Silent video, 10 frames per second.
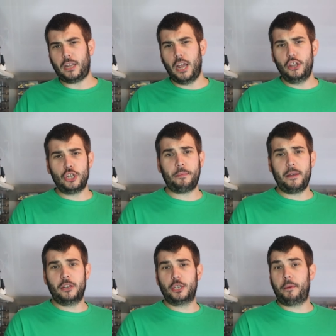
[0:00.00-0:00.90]
The
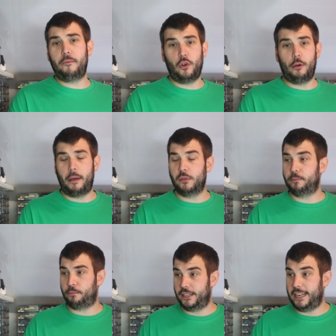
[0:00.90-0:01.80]
sprint format was
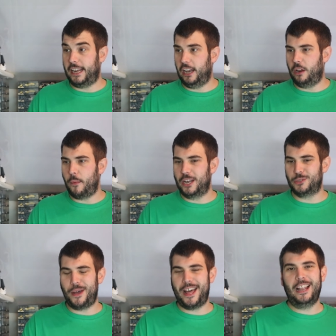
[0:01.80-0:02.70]
particularly well
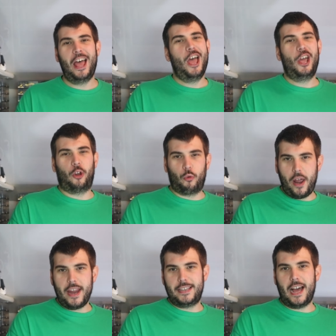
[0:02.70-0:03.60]
as well.
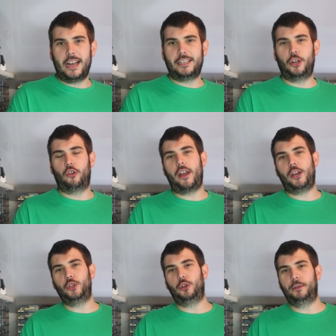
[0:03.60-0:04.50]
Great dice and
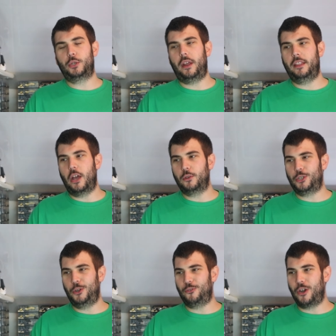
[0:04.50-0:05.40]
great duel between those
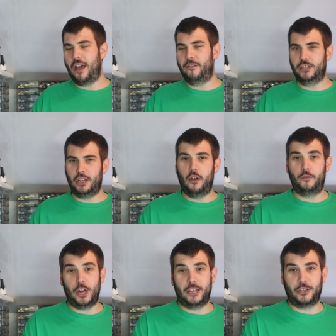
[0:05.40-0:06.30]
two drivers
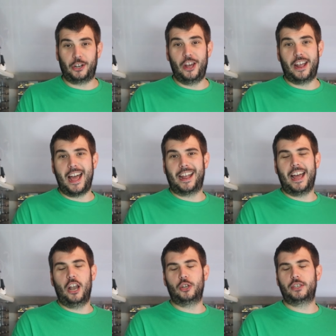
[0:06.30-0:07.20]
of Charles Leclerc and
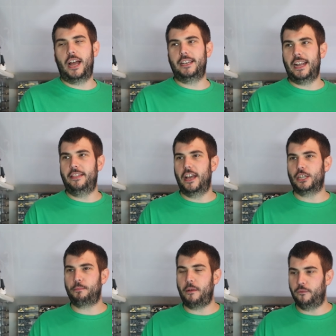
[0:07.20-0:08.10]
Carlos Sainz in
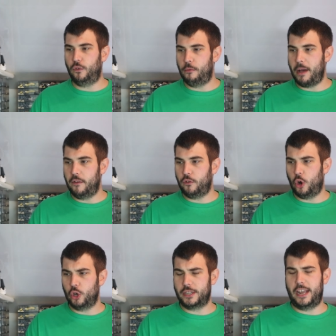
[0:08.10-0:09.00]
that sprint format. Of
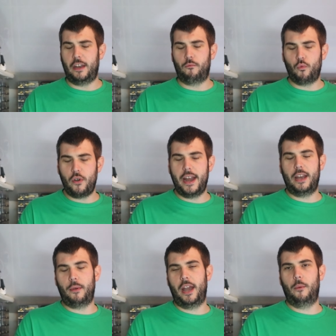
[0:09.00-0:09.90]
course, they did
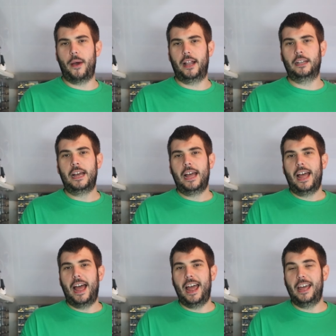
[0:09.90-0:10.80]
really, really well.
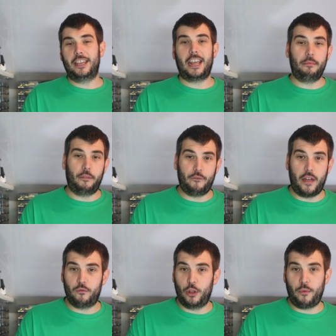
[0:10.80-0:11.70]
They kept
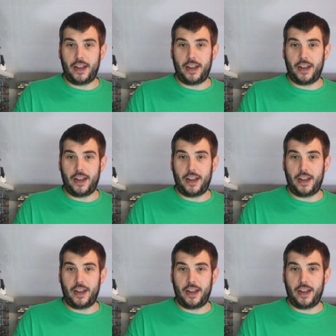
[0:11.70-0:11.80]
the